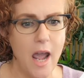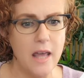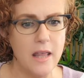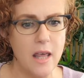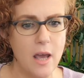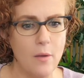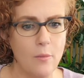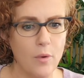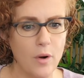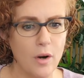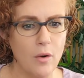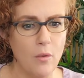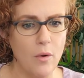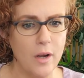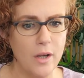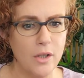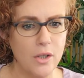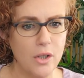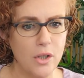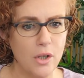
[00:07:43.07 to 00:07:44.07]
and then we're
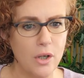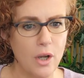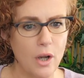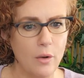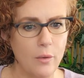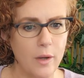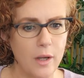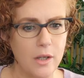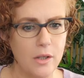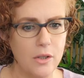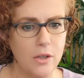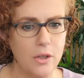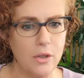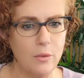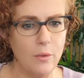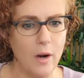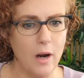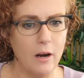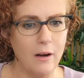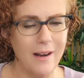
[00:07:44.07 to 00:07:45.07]
going to go
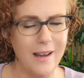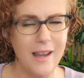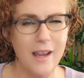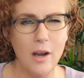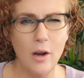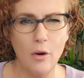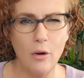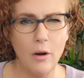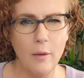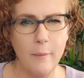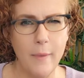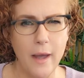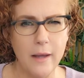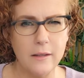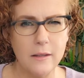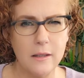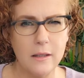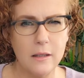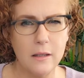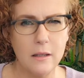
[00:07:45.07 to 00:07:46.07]
into our
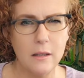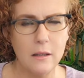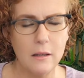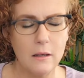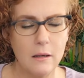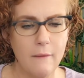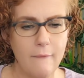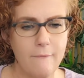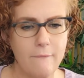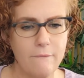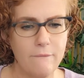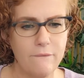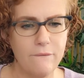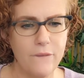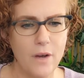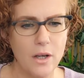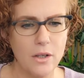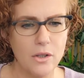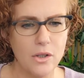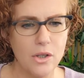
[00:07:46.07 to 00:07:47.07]
increment
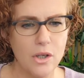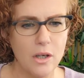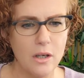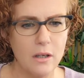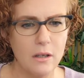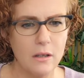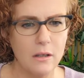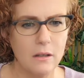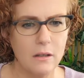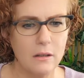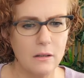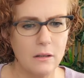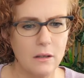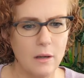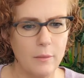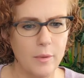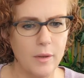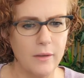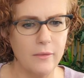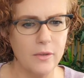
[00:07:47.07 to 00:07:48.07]
function,
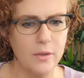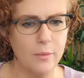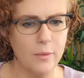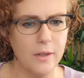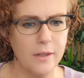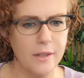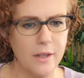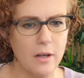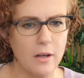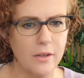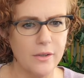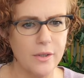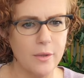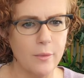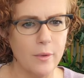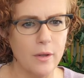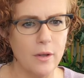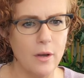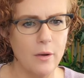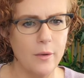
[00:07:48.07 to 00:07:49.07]
I believe is what it's called.
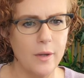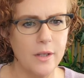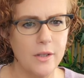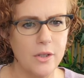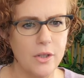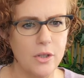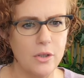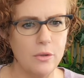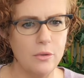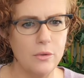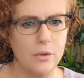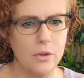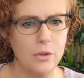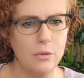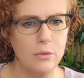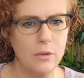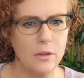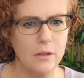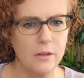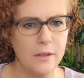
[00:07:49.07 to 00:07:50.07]
So we'll go into
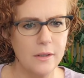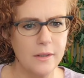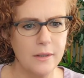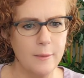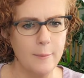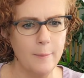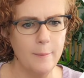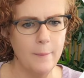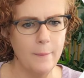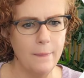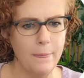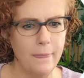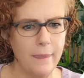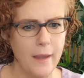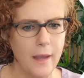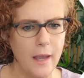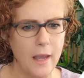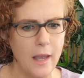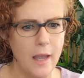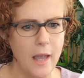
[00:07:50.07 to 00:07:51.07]
tools
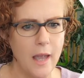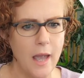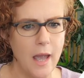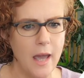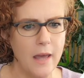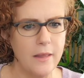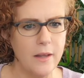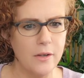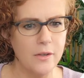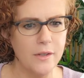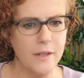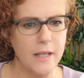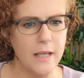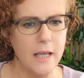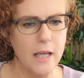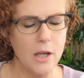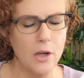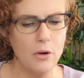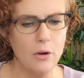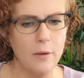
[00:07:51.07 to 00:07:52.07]
and there's the
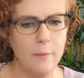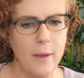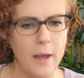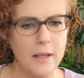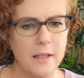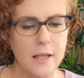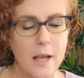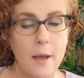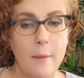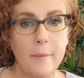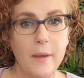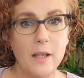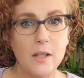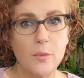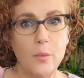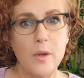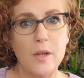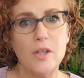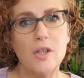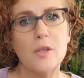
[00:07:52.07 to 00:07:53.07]
increment
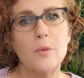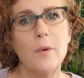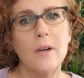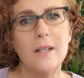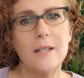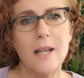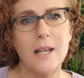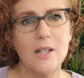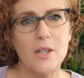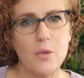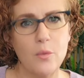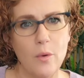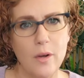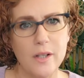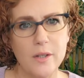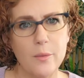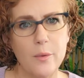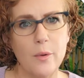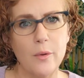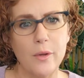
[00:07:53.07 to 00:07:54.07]
because we just want to test
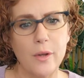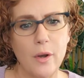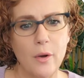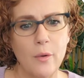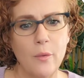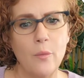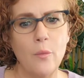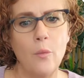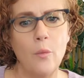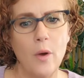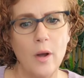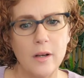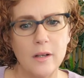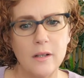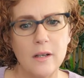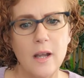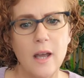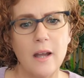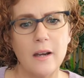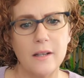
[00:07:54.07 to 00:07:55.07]
once. We only go
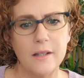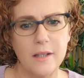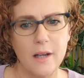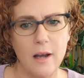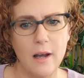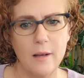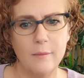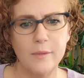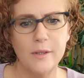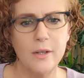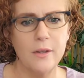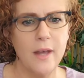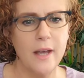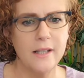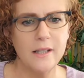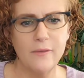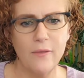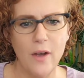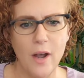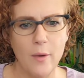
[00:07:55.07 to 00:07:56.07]
one at a time. So
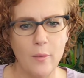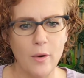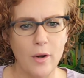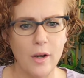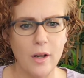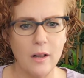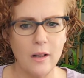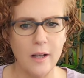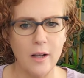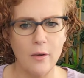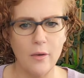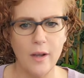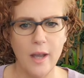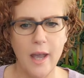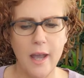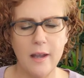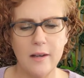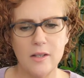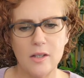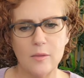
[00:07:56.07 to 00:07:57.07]
that's fine. We're going to click
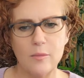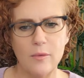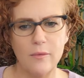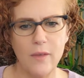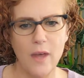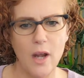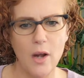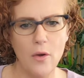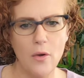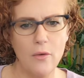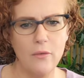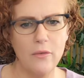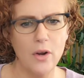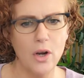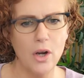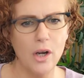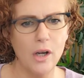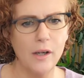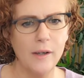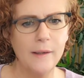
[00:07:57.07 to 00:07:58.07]
OK, just move that
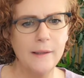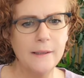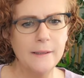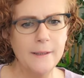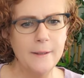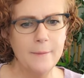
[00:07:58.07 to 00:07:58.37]
over.